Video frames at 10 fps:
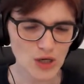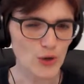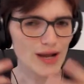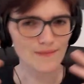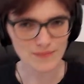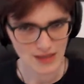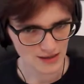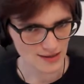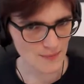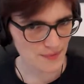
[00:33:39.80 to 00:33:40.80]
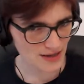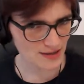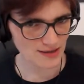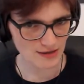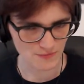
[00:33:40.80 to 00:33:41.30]
okay, a
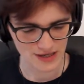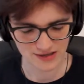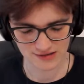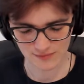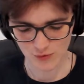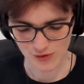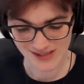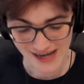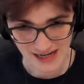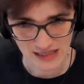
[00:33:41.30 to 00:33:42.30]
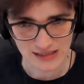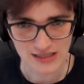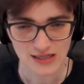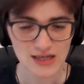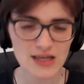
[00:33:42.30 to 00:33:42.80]
bit more
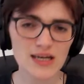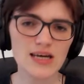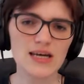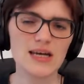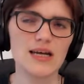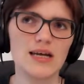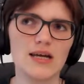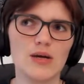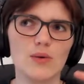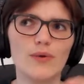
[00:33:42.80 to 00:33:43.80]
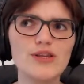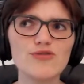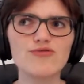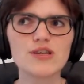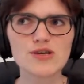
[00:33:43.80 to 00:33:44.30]
technically, when
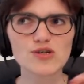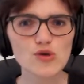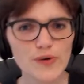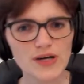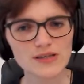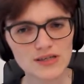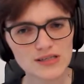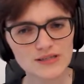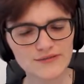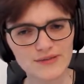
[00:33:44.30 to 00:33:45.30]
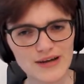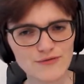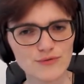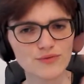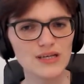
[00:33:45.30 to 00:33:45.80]
you reach a superconductive
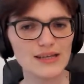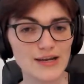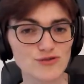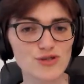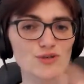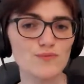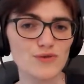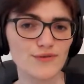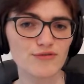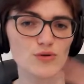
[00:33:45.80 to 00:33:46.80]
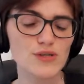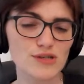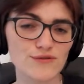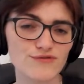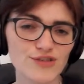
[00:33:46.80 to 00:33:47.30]
level, the electrons can move through it
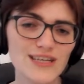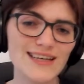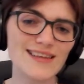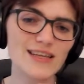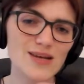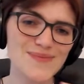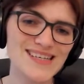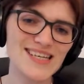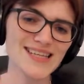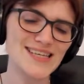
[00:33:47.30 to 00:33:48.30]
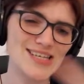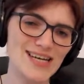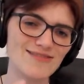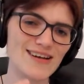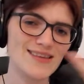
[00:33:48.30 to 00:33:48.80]
so freely that they basically
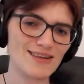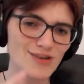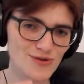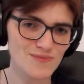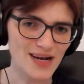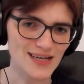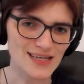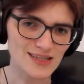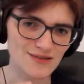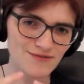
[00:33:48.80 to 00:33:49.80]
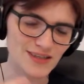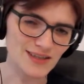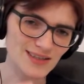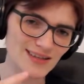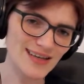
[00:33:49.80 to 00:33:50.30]
generate their own magnetic
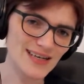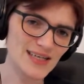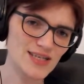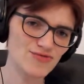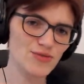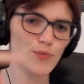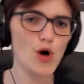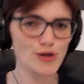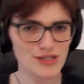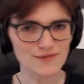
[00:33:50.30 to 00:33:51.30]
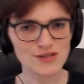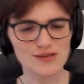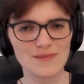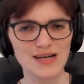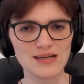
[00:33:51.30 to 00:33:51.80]
field that is repulsive to
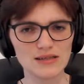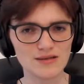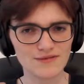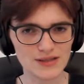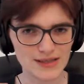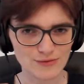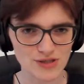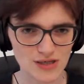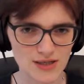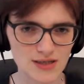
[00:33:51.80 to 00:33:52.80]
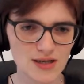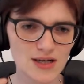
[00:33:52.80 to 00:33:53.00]
the magnetic field outside.